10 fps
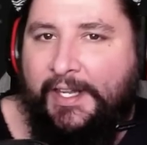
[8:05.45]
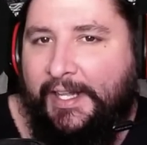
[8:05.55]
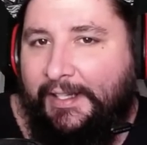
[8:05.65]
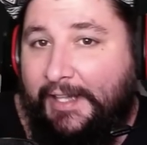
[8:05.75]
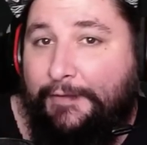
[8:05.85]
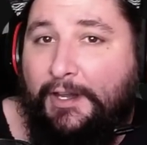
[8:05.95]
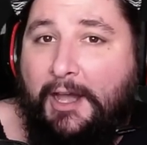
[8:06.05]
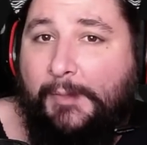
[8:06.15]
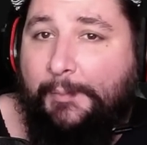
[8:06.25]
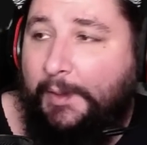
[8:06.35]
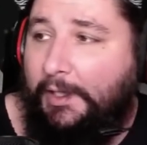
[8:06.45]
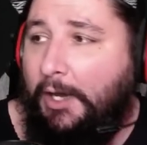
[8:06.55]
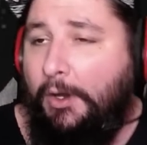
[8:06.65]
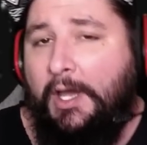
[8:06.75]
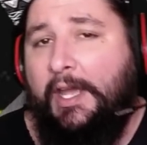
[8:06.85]
button, leave a comment
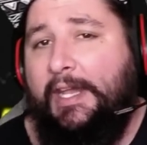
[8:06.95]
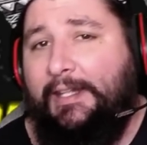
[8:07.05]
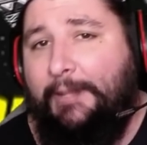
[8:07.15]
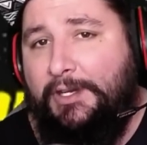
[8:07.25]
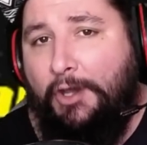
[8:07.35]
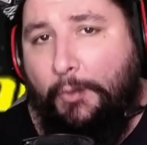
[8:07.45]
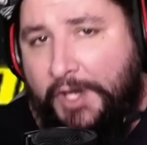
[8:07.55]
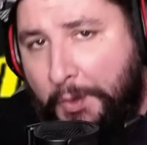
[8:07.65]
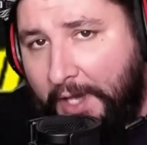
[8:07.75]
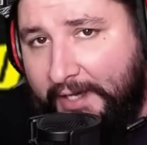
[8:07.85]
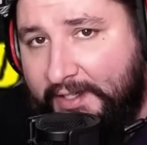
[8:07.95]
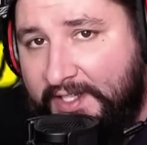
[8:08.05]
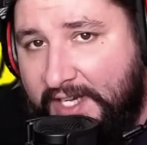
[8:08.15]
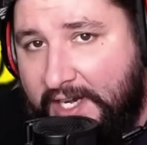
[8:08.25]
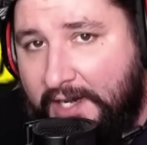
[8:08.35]
below, and let me know what you'd
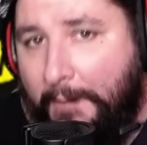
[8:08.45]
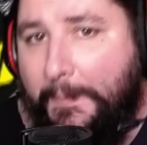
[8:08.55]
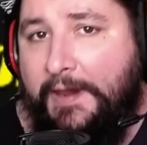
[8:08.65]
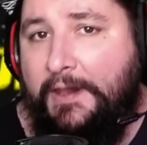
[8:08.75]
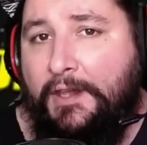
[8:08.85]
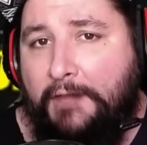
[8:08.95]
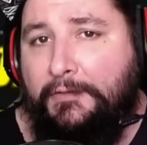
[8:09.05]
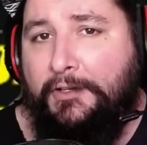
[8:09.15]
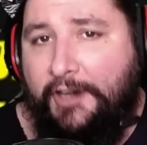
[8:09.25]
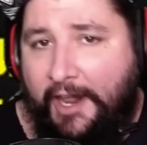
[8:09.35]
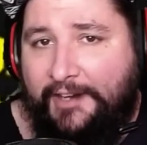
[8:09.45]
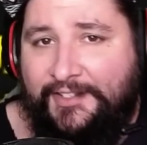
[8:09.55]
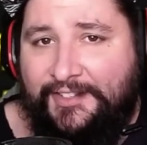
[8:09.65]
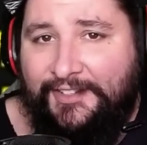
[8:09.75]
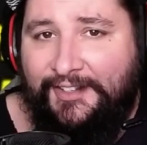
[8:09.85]
like to see me cover
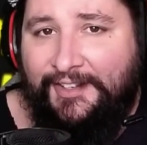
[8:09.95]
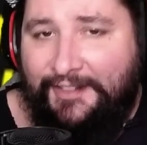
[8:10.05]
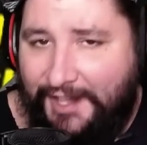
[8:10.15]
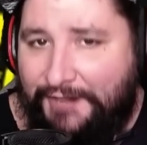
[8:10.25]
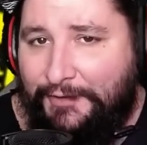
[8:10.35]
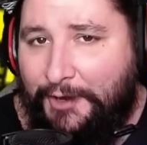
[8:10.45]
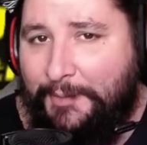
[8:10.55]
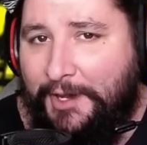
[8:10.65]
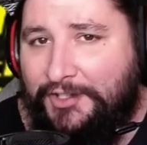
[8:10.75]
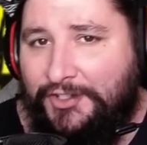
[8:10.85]
next. Thank you very